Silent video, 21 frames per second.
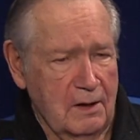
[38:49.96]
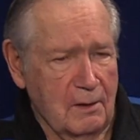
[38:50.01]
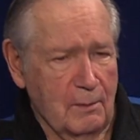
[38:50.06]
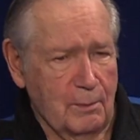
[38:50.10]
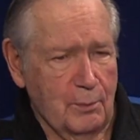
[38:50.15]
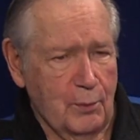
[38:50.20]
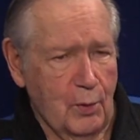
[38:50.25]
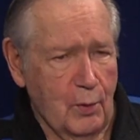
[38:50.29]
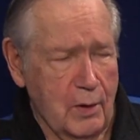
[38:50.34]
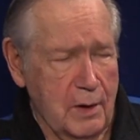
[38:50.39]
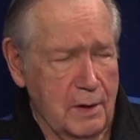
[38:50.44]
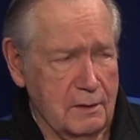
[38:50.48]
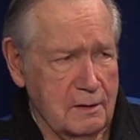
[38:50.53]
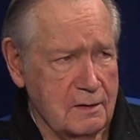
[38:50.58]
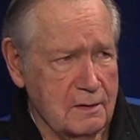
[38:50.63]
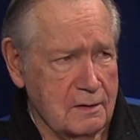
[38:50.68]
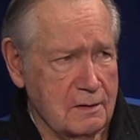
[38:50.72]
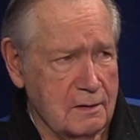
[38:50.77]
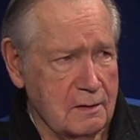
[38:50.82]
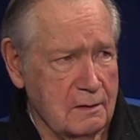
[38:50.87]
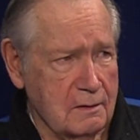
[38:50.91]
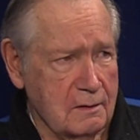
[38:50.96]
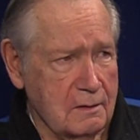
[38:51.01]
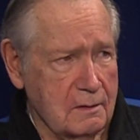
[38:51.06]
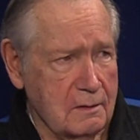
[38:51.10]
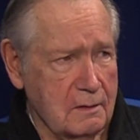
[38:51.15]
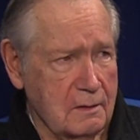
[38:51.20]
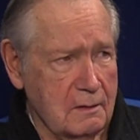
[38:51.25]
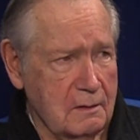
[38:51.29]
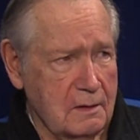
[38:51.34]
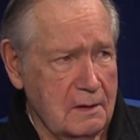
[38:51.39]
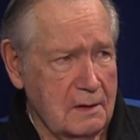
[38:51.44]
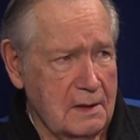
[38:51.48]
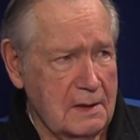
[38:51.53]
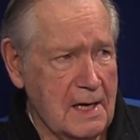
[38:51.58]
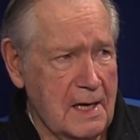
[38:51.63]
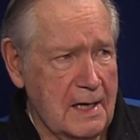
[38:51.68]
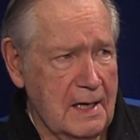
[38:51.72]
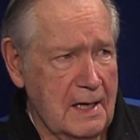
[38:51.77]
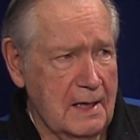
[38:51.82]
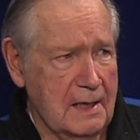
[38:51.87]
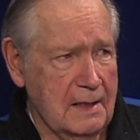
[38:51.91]
being a prince,
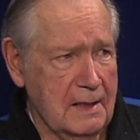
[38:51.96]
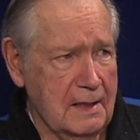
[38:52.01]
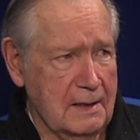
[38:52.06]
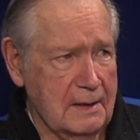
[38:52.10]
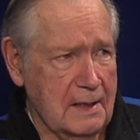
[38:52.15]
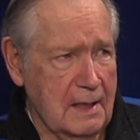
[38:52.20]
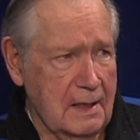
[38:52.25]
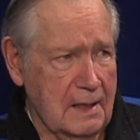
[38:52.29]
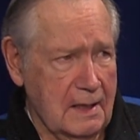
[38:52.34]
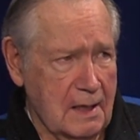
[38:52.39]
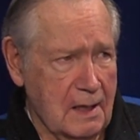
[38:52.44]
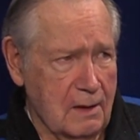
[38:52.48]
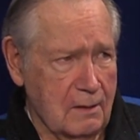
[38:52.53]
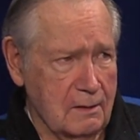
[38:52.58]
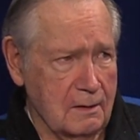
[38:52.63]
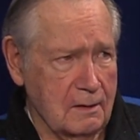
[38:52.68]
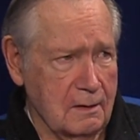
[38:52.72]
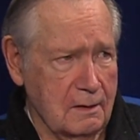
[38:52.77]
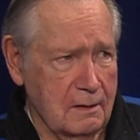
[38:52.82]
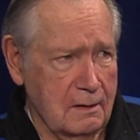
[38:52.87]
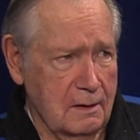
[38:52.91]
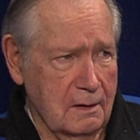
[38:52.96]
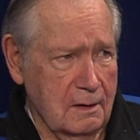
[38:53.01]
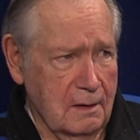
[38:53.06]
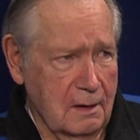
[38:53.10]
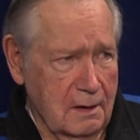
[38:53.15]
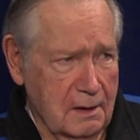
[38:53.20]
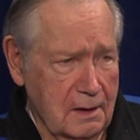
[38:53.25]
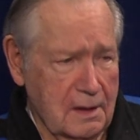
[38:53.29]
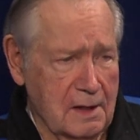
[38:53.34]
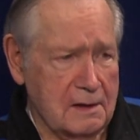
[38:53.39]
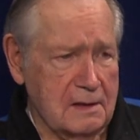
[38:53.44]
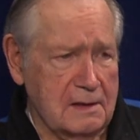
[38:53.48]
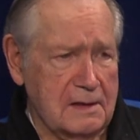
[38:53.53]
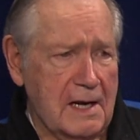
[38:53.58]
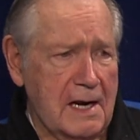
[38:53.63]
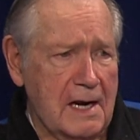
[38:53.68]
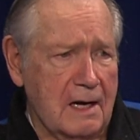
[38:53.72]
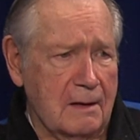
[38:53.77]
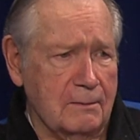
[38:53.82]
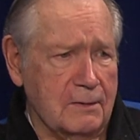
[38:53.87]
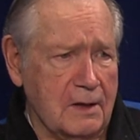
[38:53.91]
day in and day out, gets
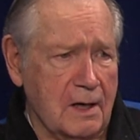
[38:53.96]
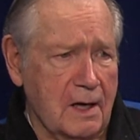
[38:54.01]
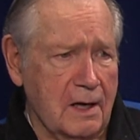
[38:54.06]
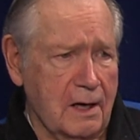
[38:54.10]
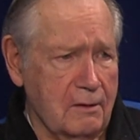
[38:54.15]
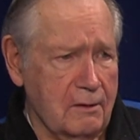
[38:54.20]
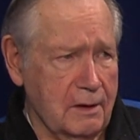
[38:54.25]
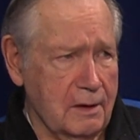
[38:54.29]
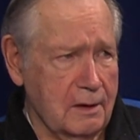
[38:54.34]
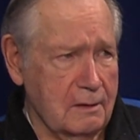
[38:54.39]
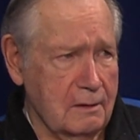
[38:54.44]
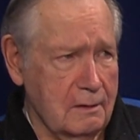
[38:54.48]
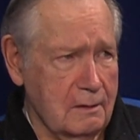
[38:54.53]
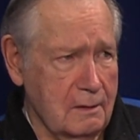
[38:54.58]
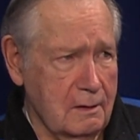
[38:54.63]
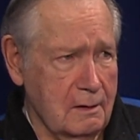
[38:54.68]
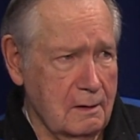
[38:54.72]
damn tiring.